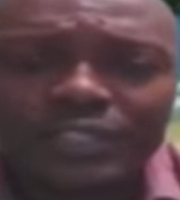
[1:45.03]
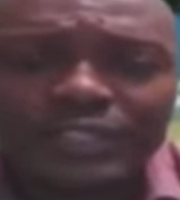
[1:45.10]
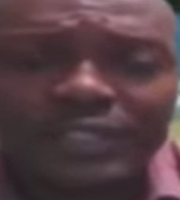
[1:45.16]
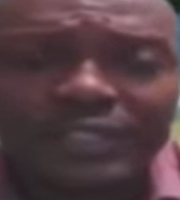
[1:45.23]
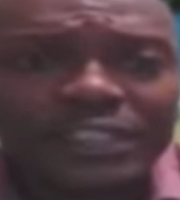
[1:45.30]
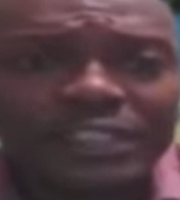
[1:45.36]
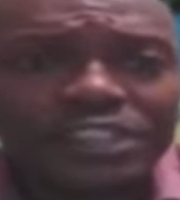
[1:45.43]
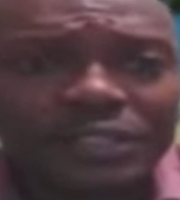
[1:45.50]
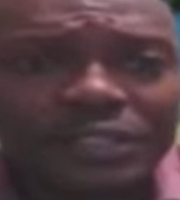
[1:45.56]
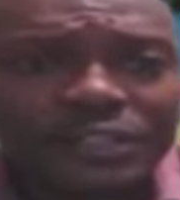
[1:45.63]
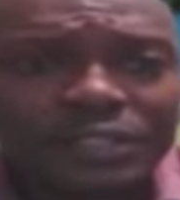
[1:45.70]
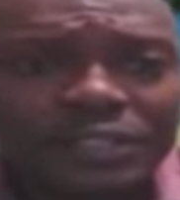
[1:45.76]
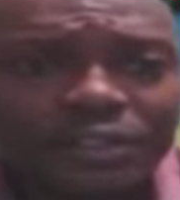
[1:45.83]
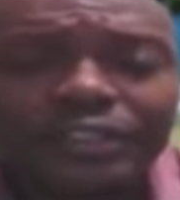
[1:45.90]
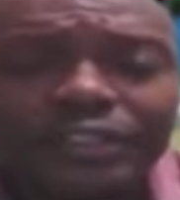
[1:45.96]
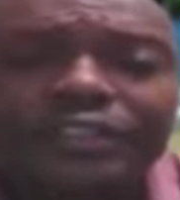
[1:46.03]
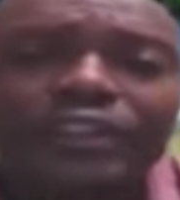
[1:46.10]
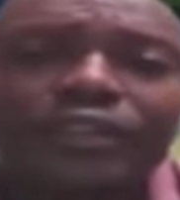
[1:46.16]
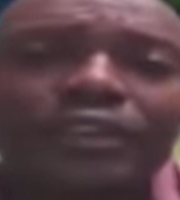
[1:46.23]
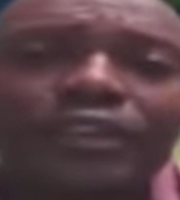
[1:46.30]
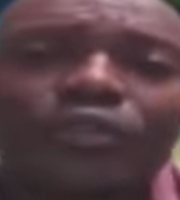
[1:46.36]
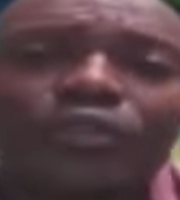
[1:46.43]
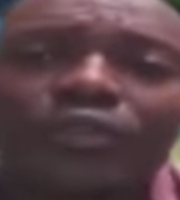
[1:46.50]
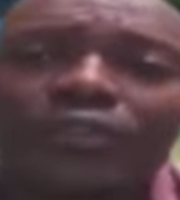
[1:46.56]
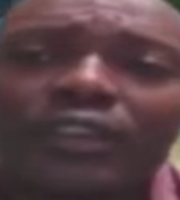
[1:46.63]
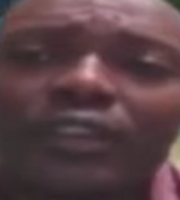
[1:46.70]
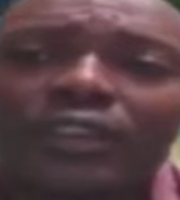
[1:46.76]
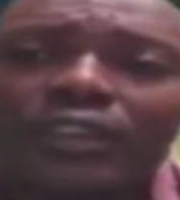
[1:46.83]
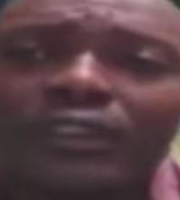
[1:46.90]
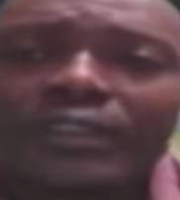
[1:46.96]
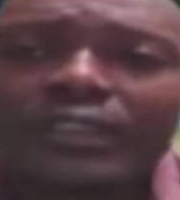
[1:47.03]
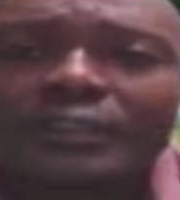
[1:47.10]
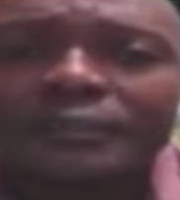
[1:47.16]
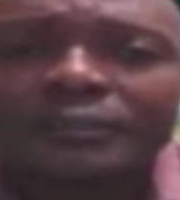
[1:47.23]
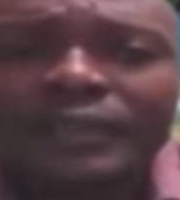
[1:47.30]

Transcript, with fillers: the then Chief Secretary Orville London.